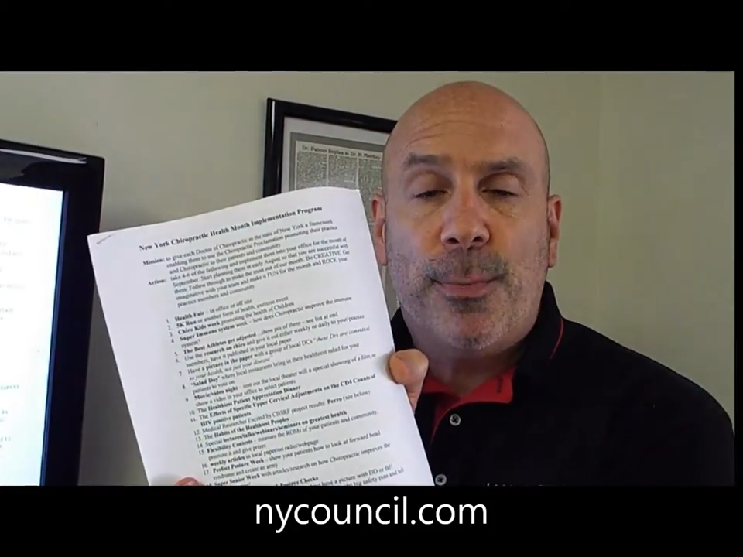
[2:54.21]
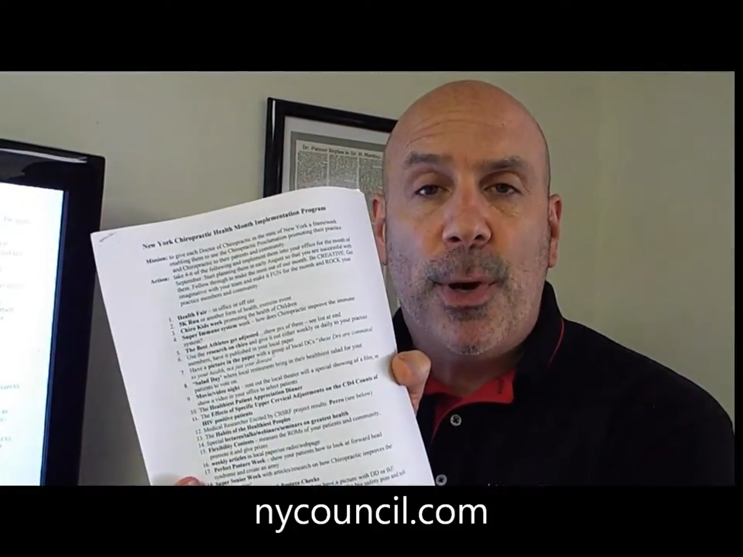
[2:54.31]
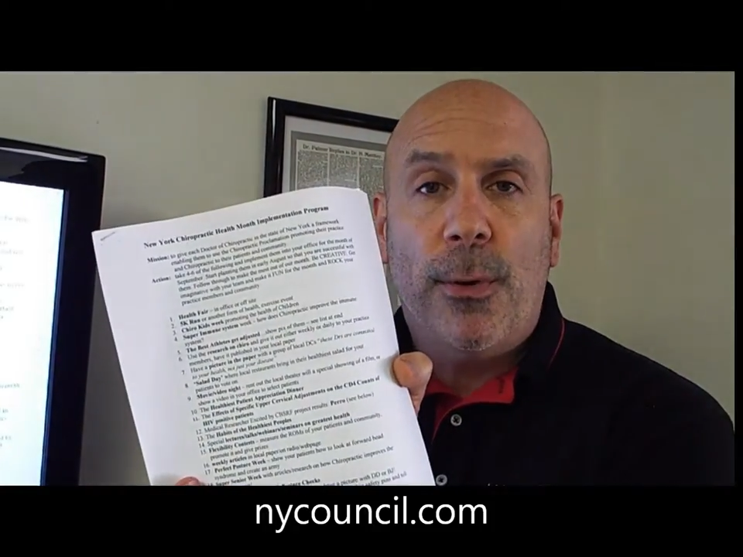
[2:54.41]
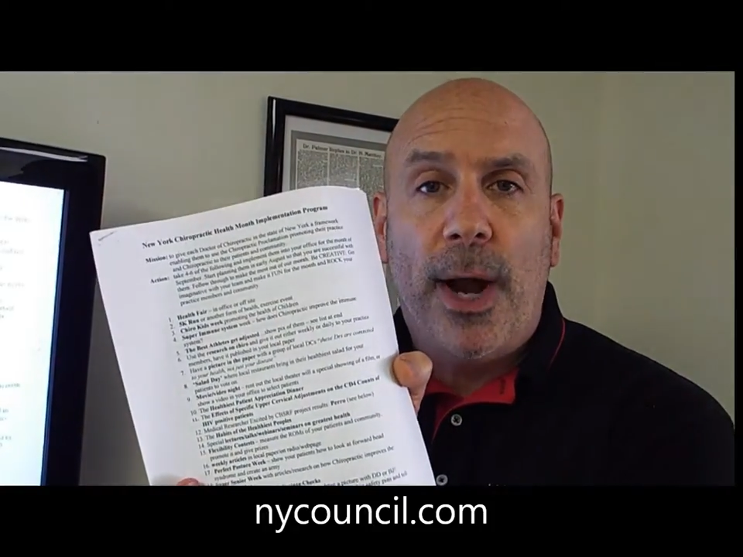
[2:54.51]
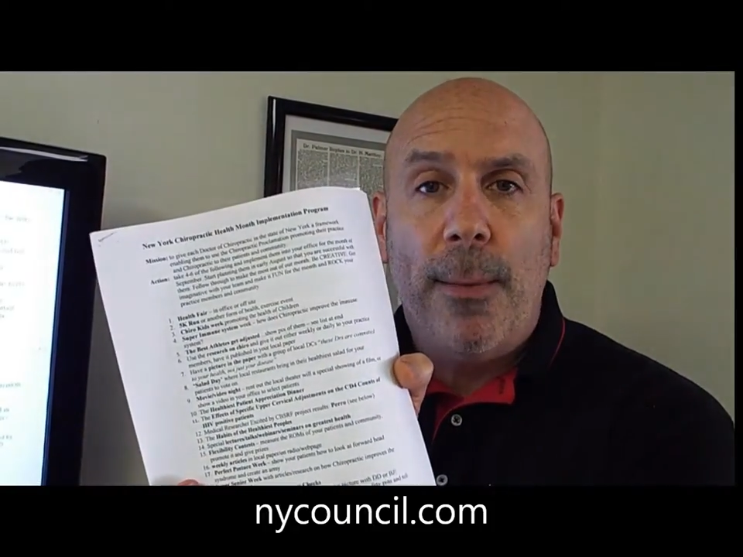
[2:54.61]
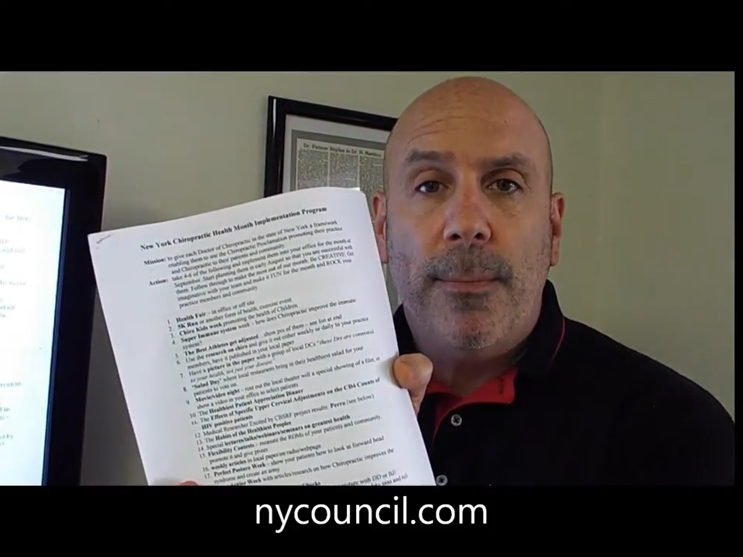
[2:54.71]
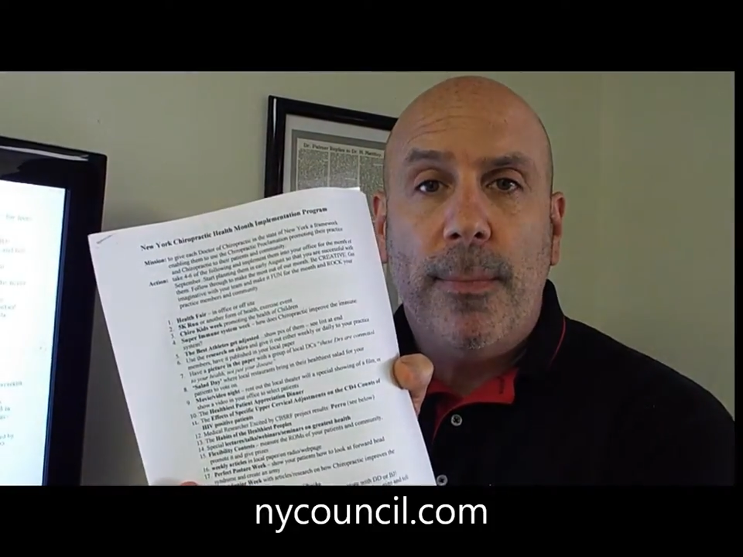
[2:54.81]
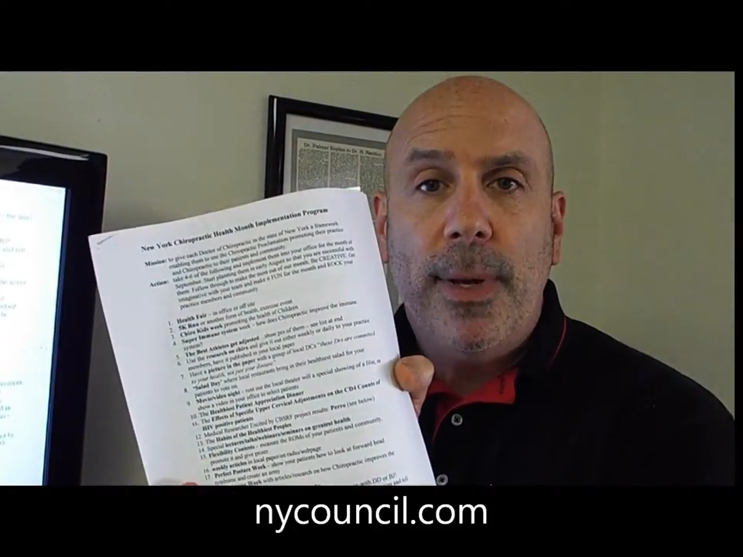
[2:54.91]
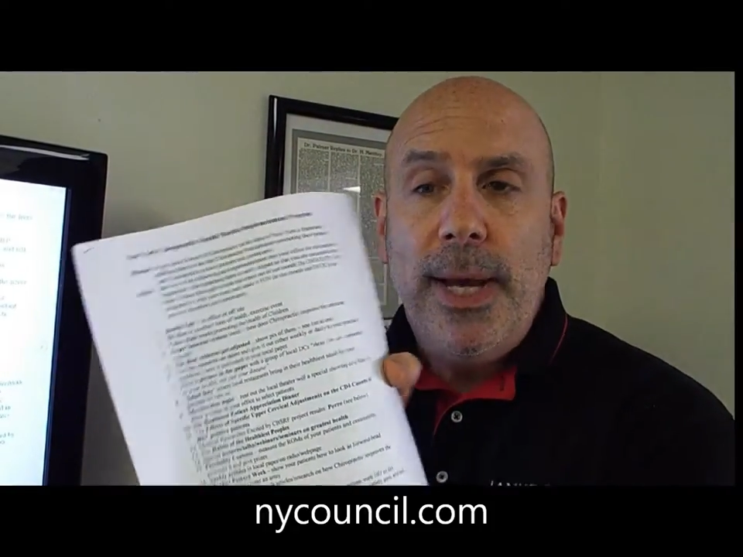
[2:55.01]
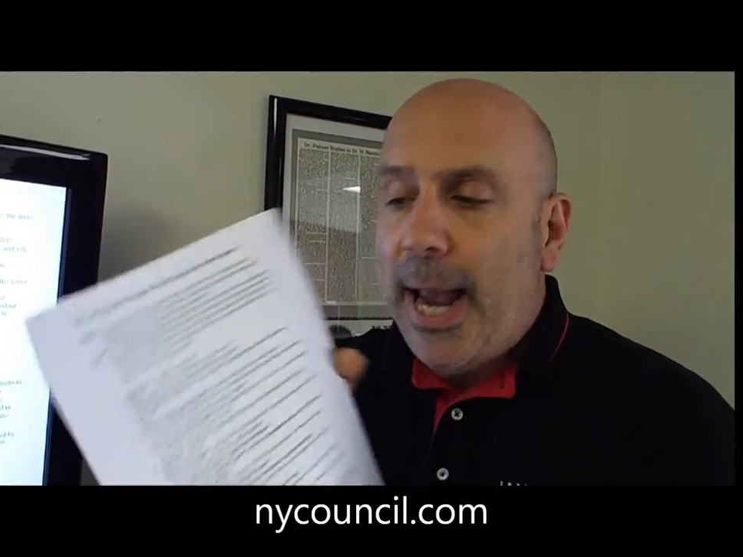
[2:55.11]
program,
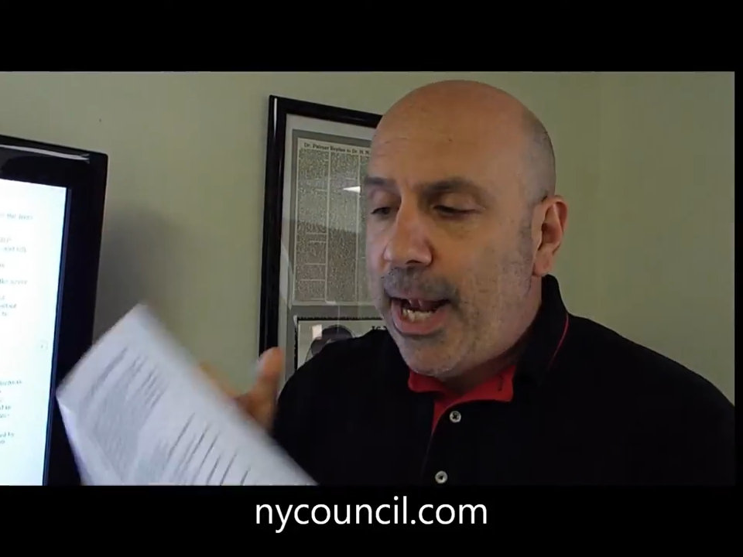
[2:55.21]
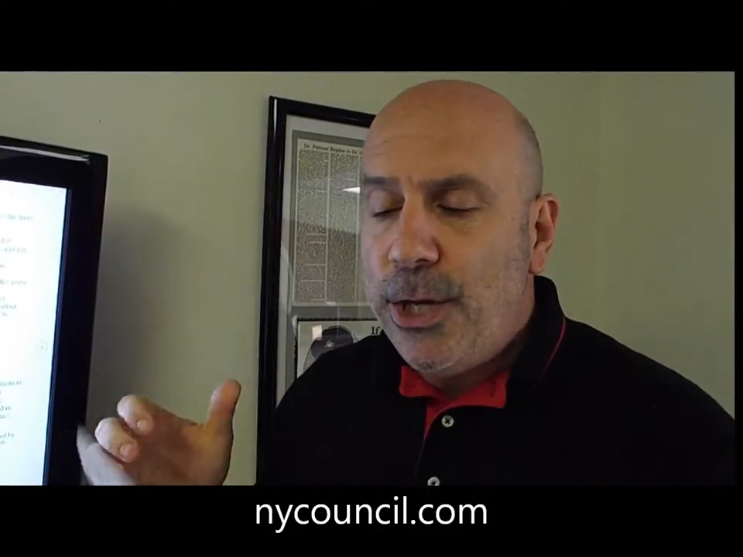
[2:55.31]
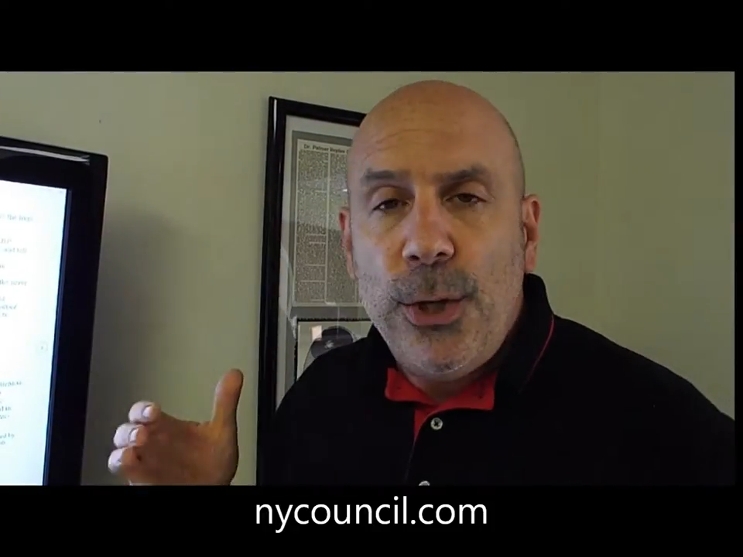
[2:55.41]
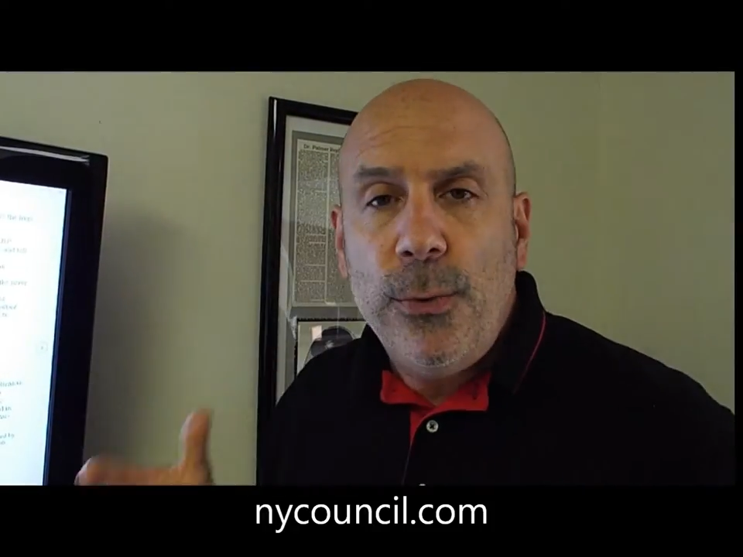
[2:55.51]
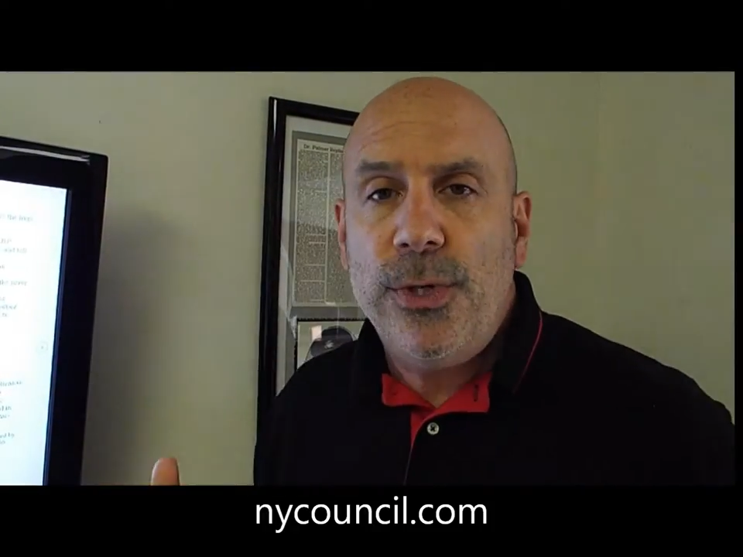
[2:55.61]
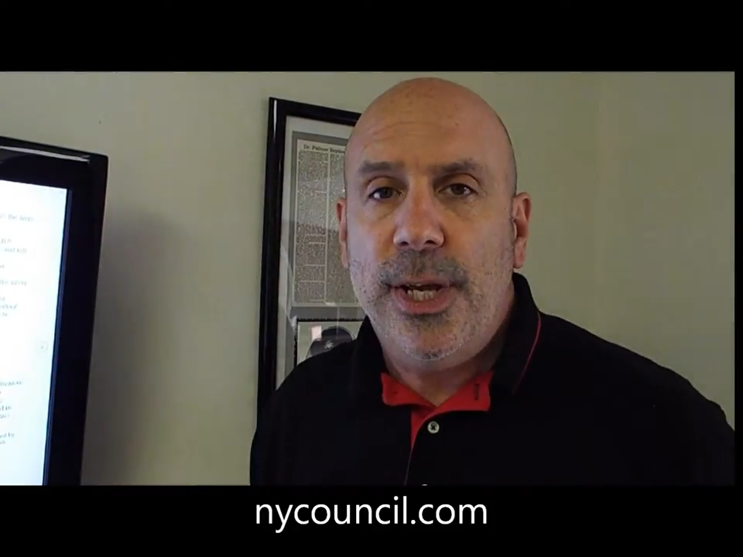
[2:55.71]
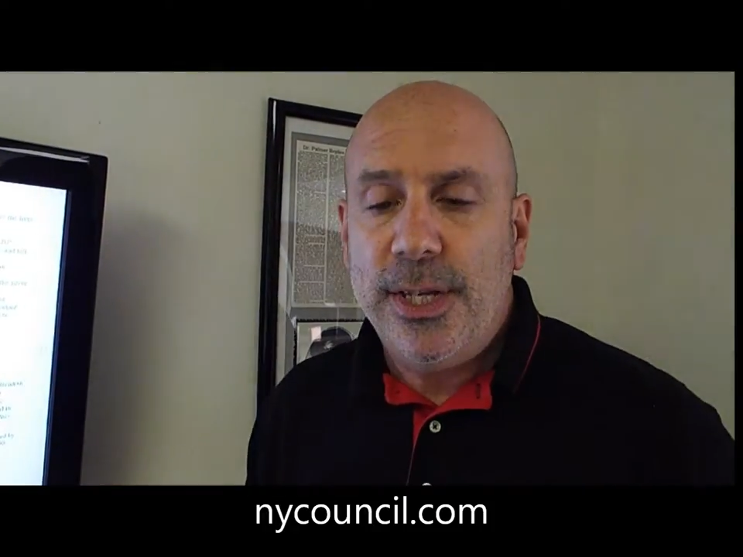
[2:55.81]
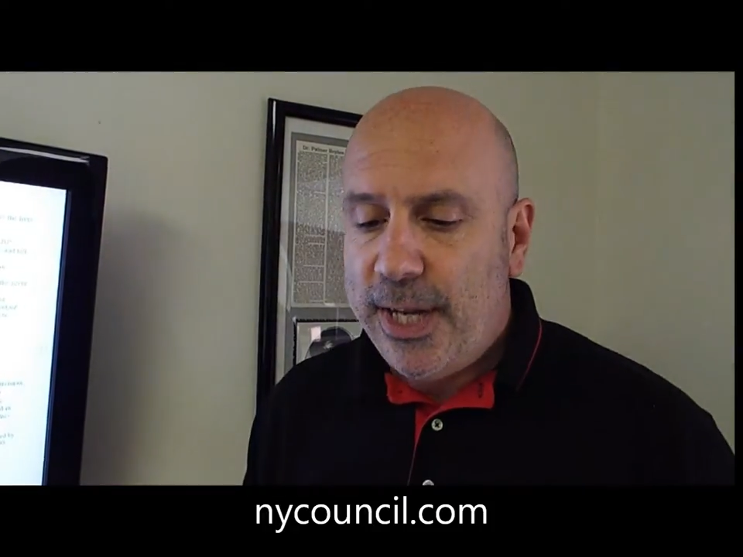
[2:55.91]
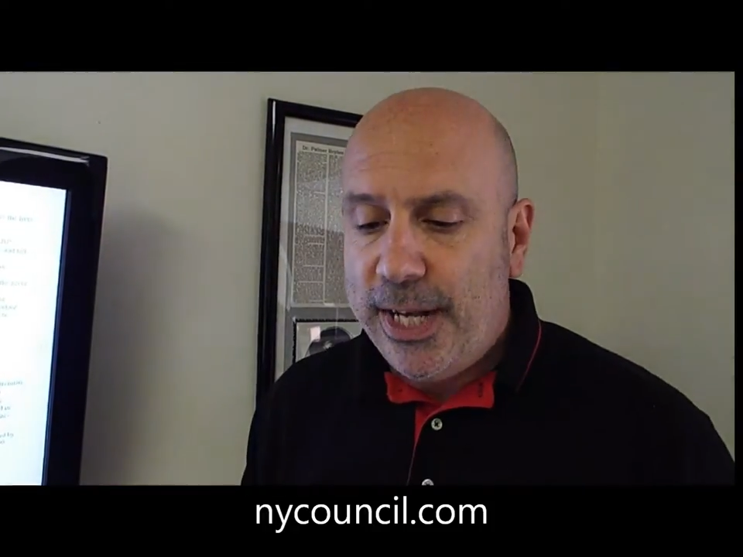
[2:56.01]
and use this.